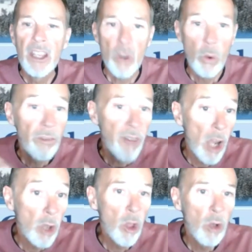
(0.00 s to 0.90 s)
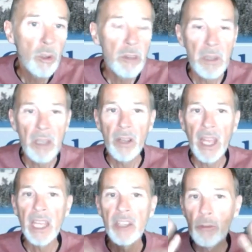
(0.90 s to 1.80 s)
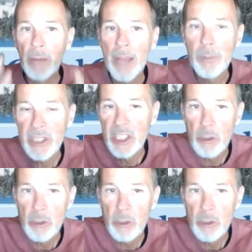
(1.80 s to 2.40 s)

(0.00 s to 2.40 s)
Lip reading: So follow along with me, okay? In your Bibles,